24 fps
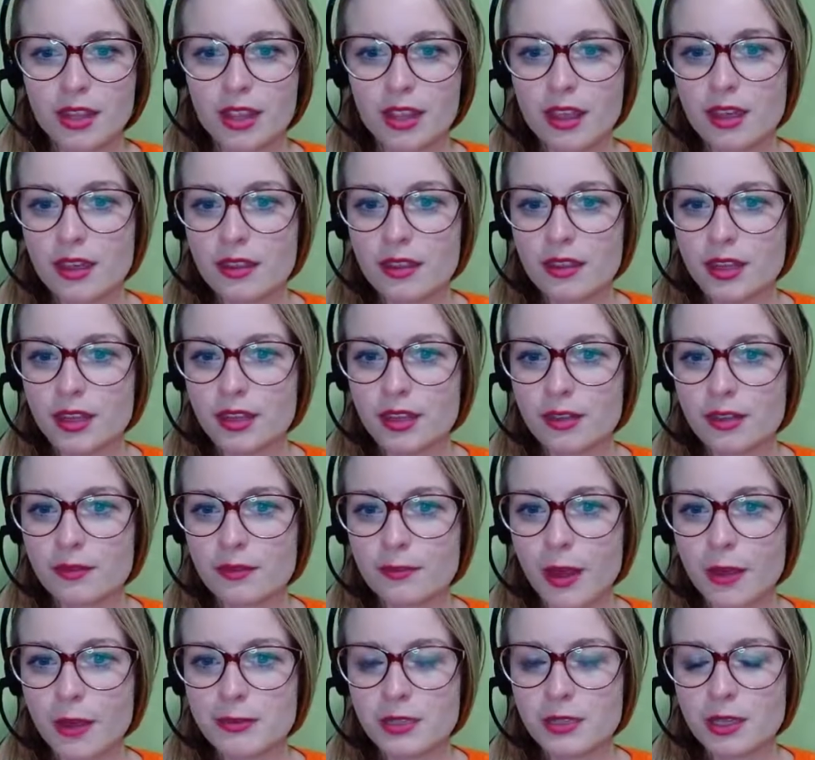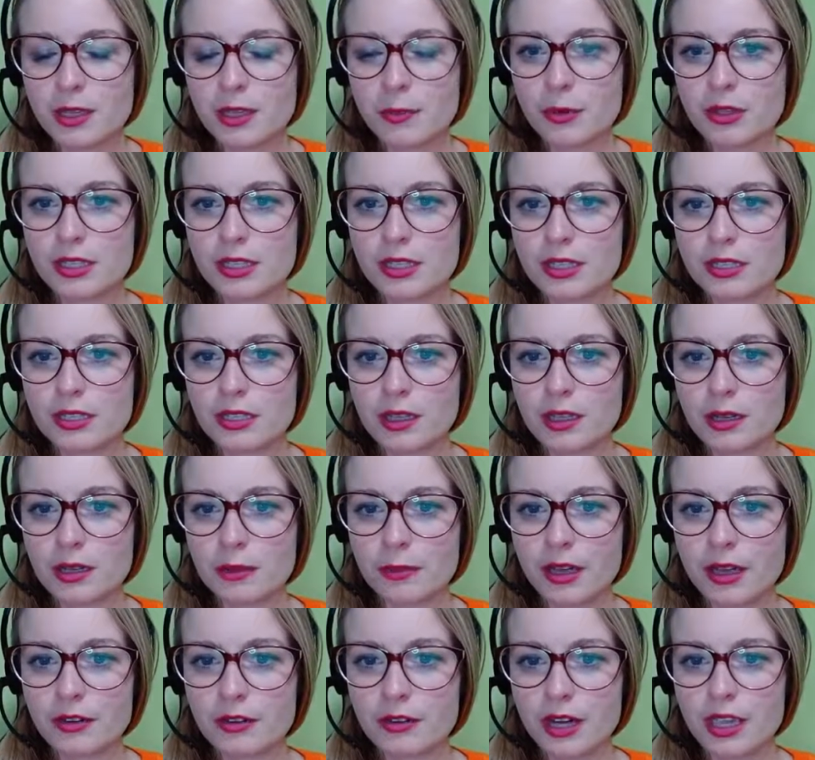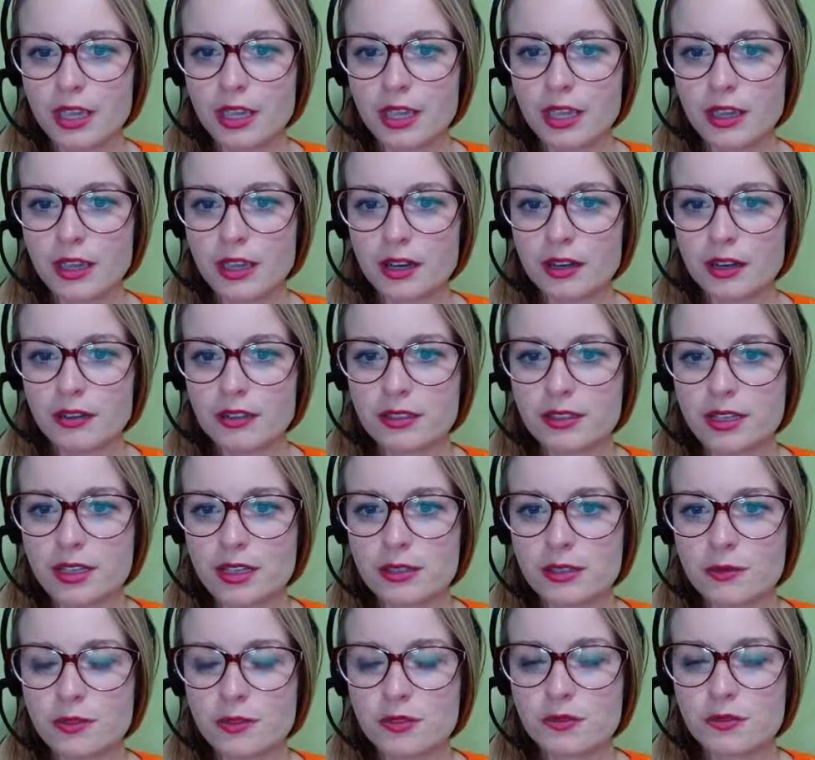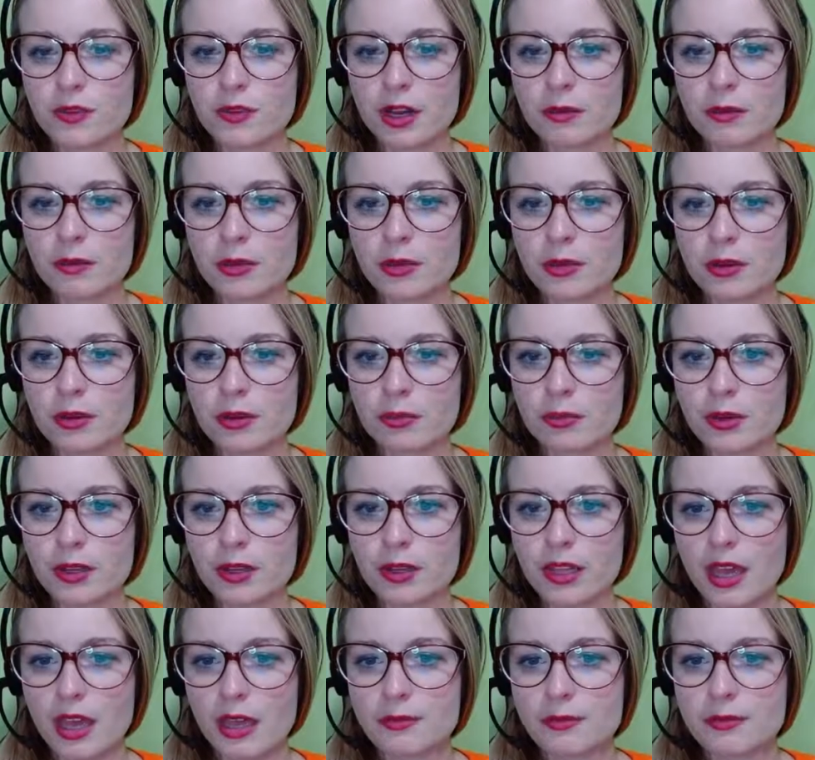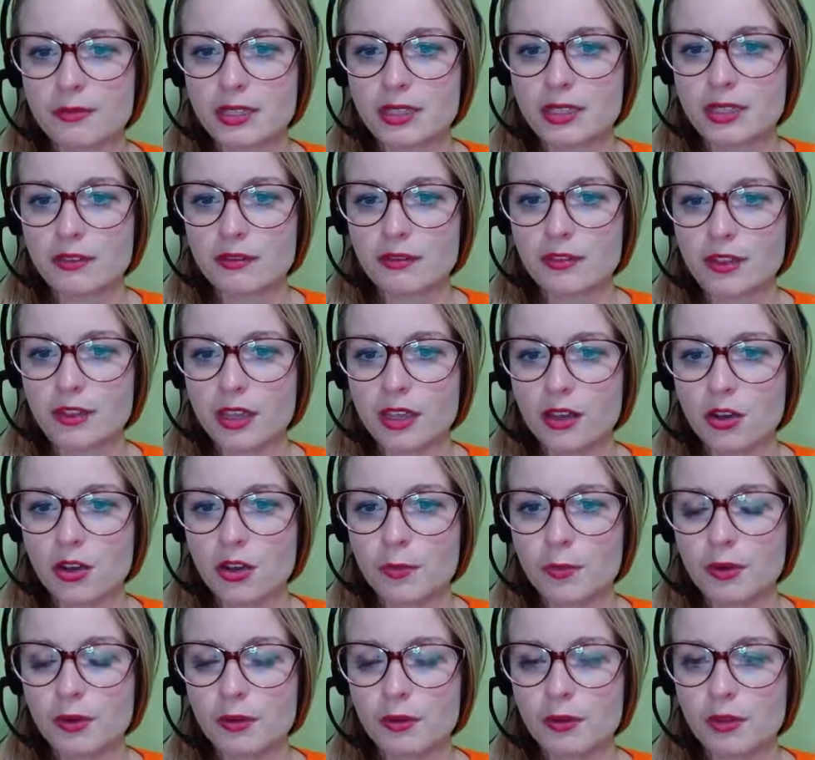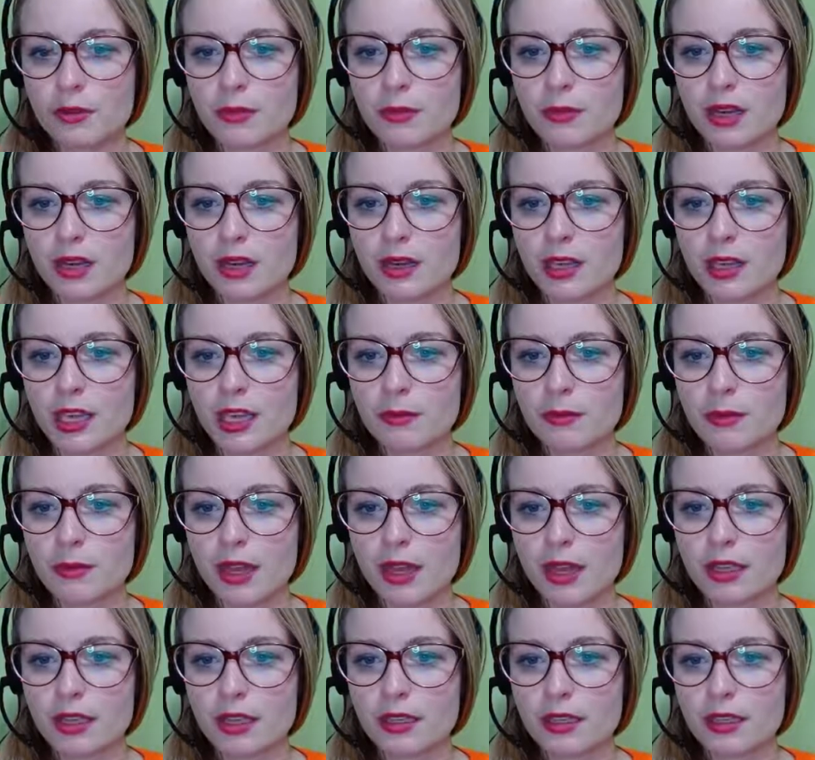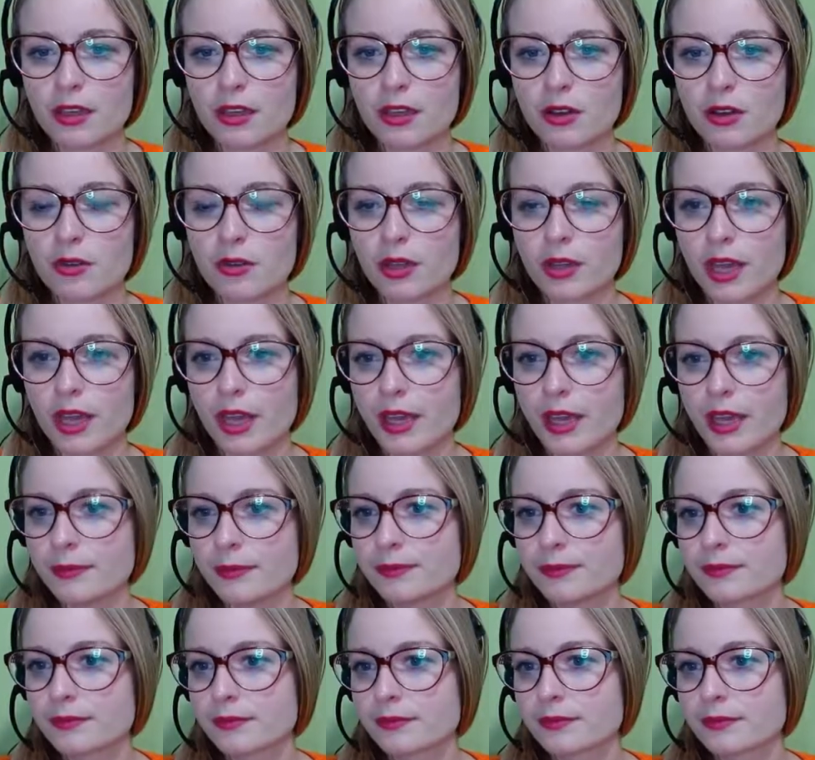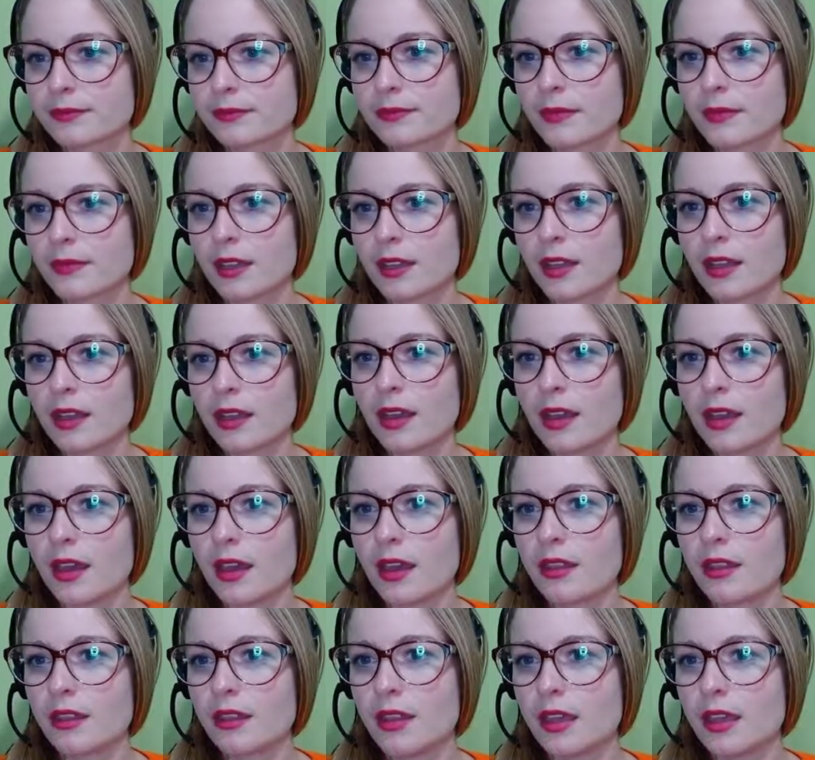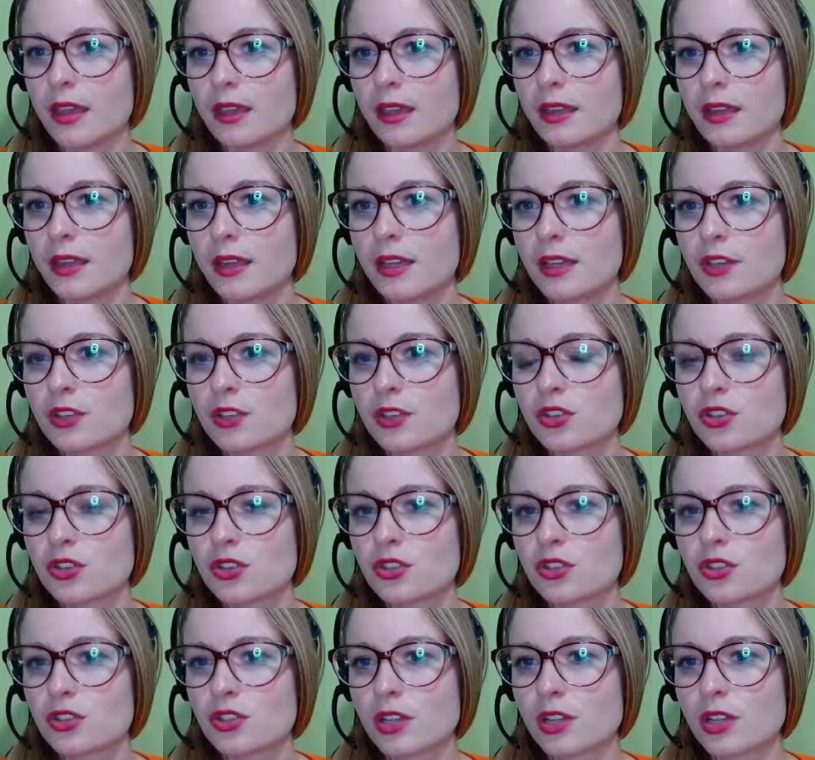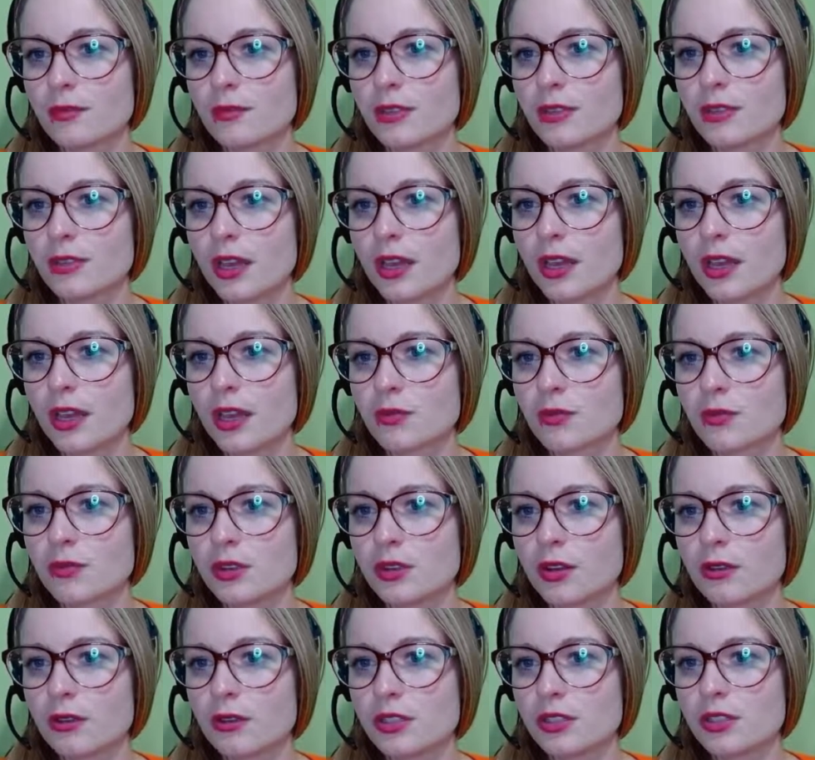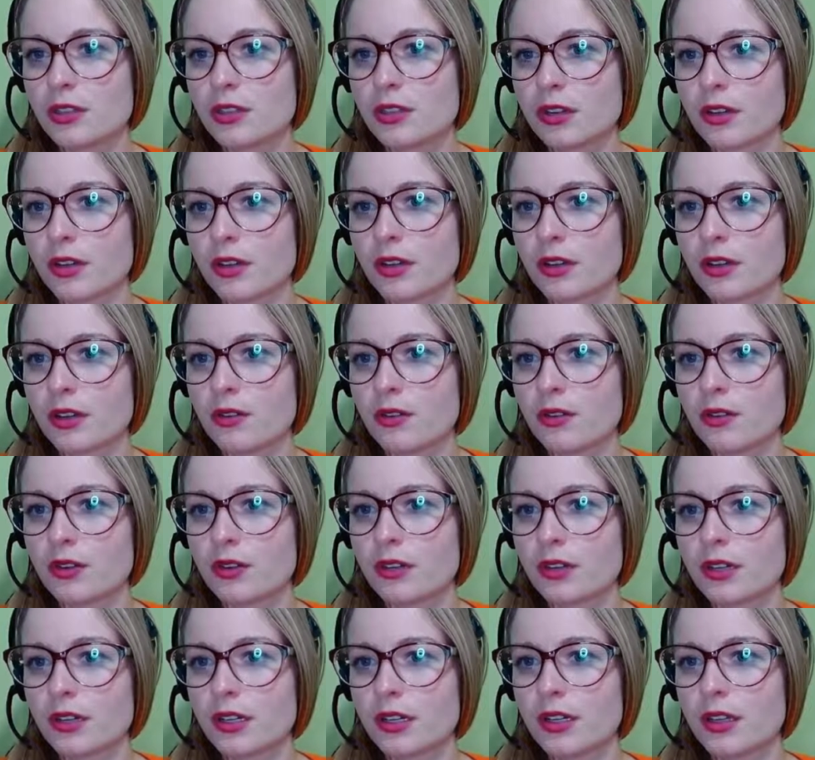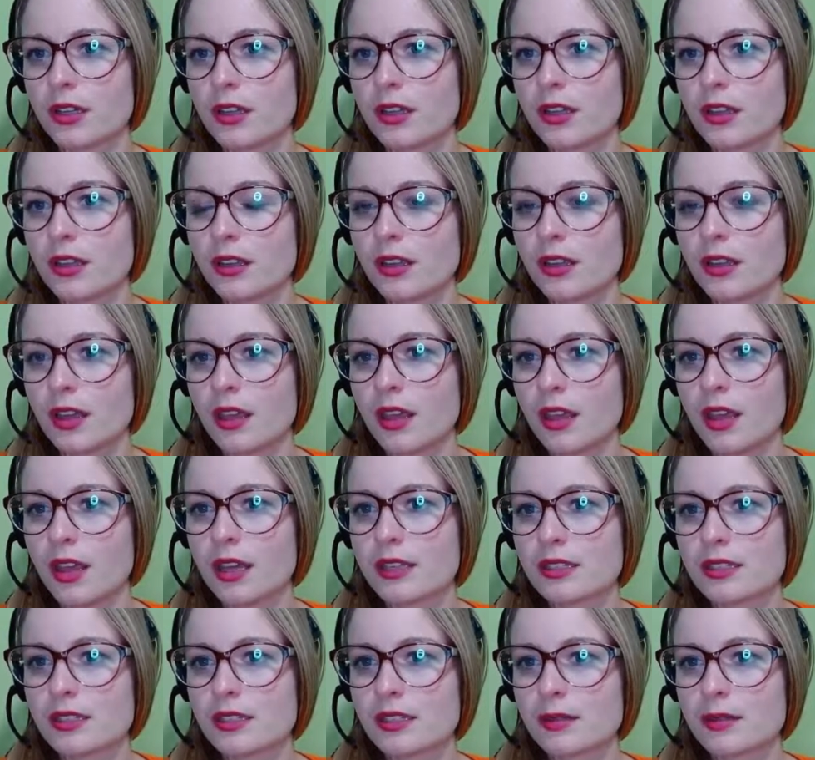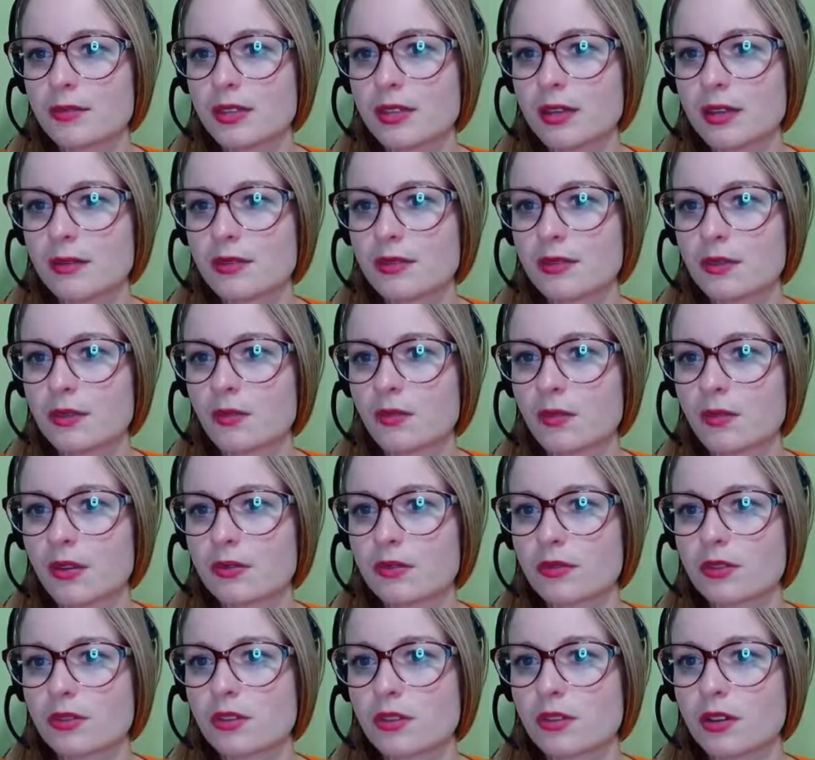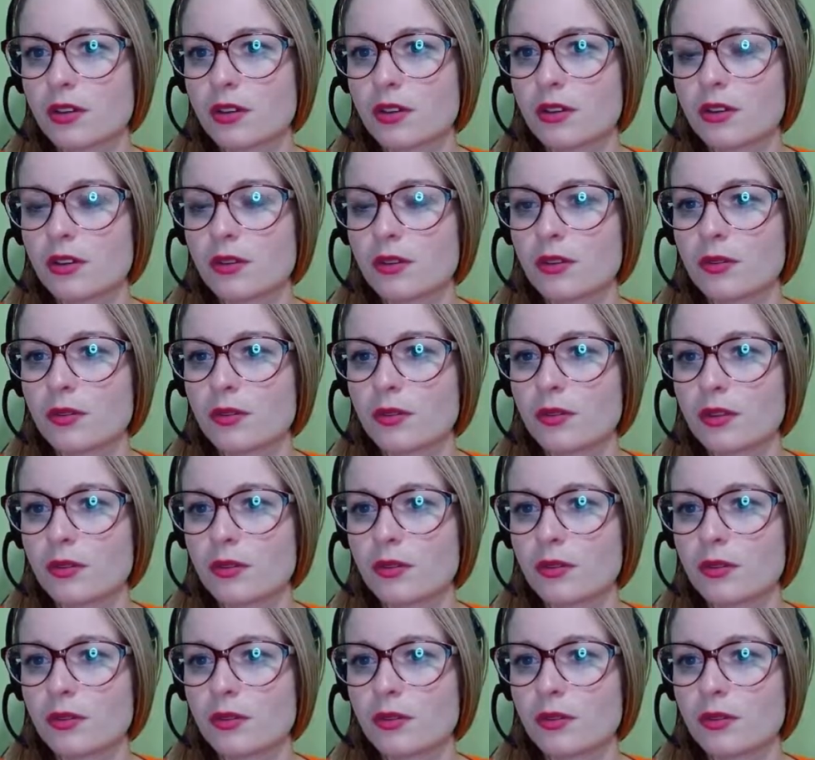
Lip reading: Then it pops up with this little button right here. It says Rainbow Umbrella MCV, open with ManyCam. I click OK. And then it sometimes will go into your unordered and sometimes it won't. So